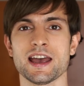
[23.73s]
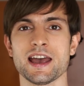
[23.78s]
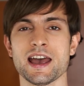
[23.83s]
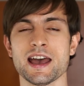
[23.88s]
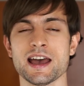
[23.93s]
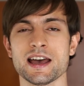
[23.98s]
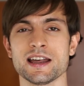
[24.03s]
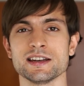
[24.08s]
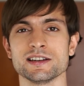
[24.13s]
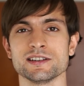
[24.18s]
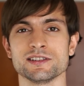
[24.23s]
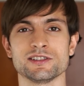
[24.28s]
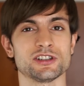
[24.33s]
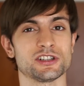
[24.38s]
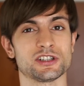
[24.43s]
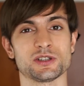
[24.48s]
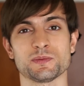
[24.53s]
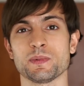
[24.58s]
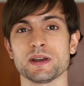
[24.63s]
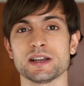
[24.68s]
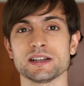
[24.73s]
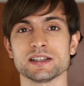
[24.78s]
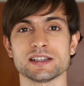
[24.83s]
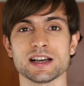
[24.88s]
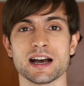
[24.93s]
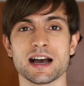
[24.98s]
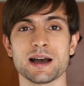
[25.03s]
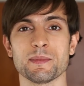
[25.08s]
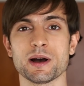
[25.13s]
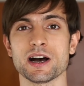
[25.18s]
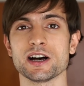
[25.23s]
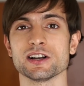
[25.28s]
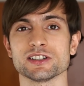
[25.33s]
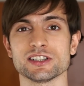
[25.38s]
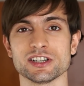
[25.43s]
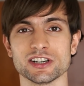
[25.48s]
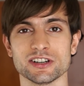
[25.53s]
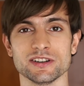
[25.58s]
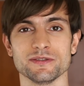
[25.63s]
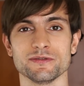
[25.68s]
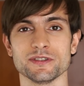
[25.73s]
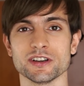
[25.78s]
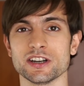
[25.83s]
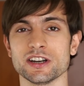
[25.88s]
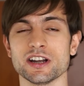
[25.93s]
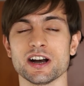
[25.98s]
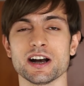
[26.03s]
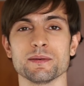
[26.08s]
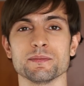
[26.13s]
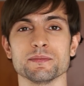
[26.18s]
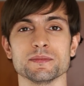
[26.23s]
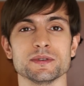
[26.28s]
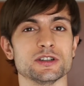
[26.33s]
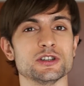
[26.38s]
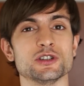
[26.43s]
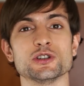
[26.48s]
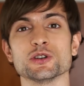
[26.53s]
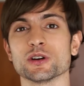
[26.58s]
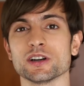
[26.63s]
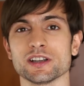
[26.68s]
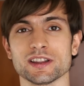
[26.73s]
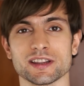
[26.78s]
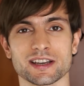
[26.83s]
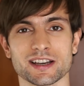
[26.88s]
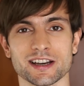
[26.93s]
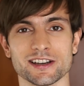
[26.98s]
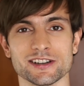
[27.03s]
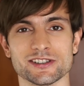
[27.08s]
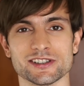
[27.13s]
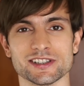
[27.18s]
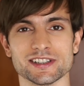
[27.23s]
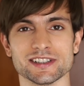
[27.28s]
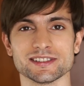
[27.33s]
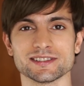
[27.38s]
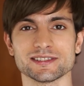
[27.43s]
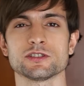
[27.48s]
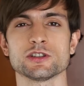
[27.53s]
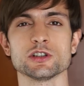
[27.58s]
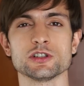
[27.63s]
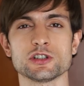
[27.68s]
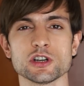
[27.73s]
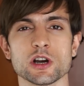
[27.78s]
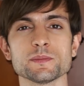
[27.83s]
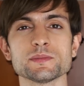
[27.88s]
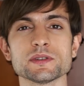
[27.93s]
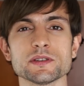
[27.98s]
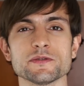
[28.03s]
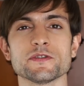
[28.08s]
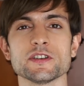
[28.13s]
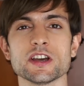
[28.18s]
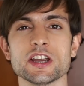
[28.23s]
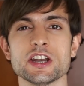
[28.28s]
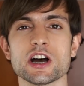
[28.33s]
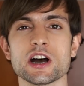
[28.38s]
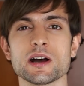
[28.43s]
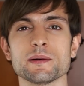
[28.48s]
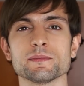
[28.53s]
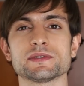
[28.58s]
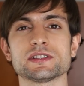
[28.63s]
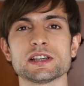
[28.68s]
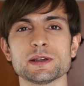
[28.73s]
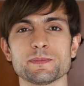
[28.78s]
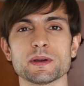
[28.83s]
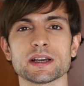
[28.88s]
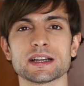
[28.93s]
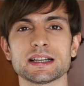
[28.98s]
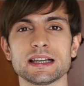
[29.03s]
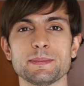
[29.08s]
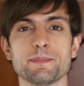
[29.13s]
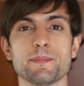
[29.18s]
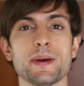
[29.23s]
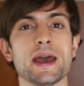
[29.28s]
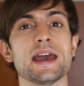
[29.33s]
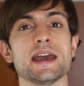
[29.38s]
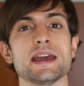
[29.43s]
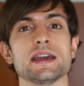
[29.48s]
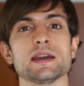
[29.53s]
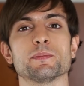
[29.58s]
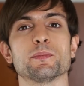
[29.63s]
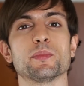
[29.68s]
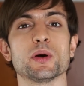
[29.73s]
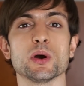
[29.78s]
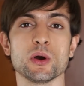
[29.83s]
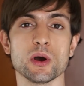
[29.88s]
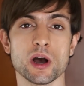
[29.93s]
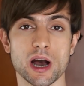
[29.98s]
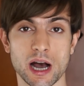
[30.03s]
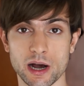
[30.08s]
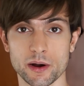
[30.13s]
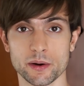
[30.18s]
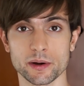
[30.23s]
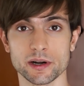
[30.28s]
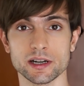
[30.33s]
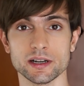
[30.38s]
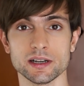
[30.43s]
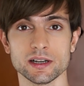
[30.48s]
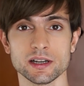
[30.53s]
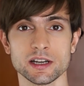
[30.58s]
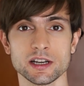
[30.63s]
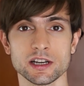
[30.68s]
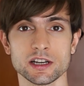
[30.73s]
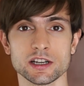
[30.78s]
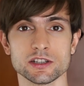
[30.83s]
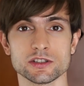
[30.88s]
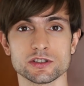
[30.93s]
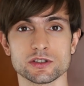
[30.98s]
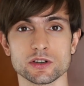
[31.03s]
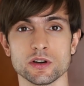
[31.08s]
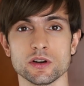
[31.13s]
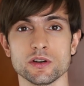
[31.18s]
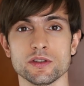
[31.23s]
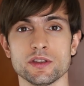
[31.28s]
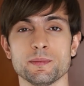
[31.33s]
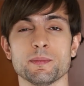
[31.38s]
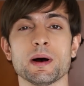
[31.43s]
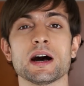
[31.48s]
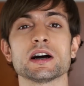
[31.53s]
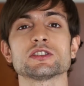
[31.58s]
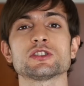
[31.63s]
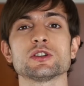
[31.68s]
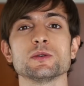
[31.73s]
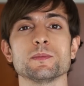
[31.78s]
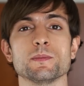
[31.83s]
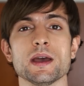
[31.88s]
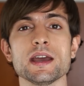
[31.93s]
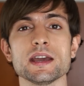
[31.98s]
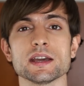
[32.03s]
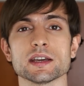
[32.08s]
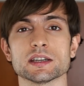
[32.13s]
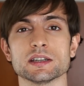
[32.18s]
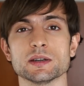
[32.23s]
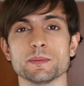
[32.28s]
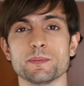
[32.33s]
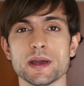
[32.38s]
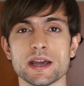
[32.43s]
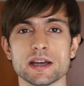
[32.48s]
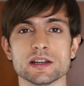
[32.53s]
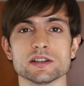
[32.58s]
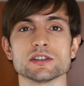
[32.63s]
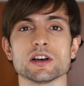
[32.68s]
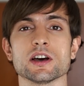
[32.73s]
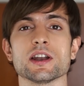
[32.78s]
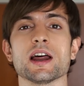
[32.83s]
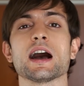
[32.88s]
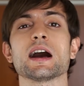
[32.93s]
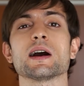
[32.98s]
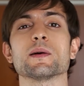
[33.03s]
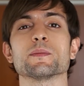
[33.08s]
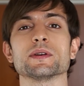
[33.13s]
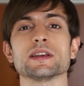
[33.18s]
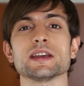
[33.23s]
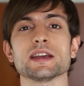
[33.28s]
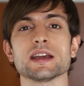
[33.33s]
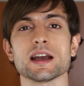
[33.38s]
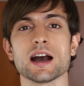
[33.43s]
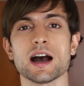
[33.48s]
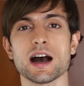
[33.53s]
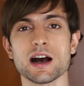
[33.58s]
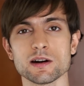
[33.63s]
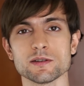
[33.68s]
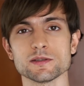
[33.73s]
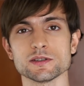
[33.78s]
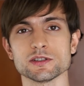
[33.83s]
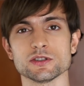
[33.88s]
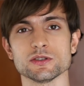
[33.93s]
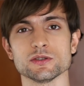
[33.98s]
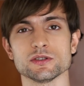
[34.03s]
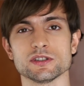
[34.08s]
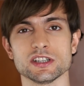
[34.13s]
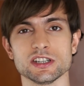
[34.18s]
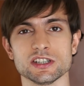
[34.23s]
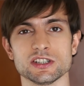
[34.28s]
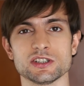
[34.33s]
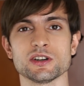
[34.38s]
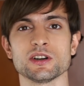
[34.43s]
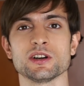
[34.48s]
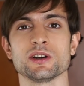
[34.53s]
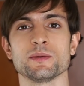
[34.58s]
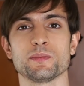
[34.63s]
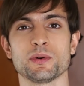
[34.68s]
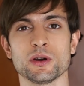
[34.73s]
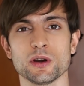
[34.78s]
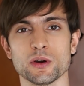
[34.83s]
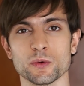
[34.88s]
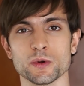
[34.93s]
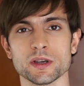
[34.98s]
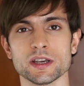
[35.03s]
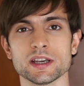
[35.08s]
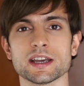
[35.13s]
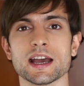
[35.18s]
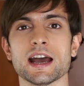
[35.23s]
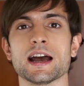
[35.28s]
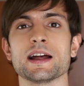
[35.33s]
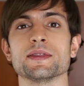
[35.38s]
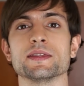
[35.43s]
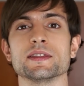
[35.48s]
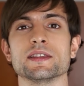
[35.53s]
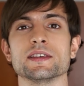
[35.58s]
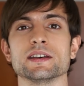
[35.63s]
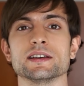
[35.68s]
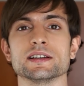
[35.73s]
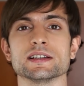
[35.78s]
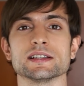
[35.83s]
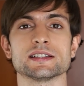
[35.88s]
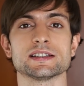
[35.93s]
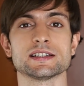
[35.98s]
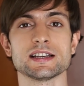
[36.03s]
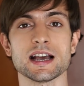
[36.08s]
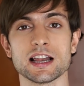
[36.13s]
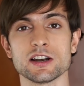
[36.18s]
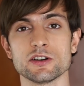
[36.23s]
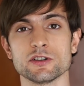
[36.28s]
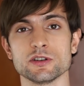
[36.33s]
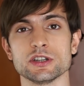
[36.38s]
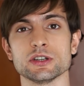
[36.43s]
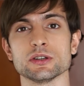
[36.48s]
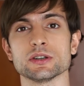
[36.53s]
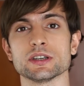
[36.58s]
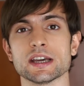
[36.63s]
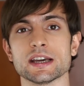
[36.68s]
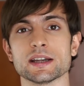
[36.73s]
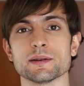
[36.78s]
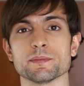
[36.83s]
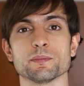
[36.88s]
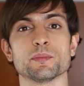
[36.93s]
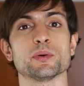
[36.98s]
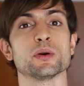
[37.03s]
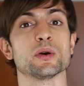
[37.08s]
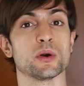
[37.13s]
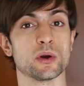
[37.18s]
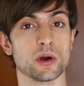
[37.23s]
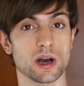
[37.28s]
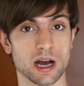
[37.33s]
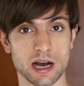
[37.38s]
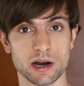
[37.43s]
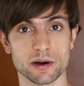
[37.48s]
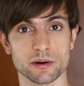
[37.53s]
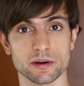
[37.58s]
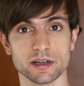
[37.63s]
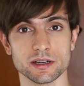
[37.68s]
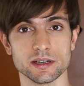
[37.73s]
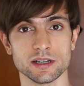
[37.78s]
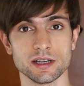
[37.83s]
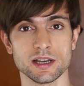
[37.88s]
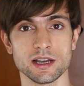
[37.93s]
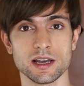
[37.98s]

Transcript: and just spend time out here in Vietnam enjoying the country. So jobs in Vietnam typically pay per hour. So the amount you make depends on how many hours you teach per week and the salary you get per hour.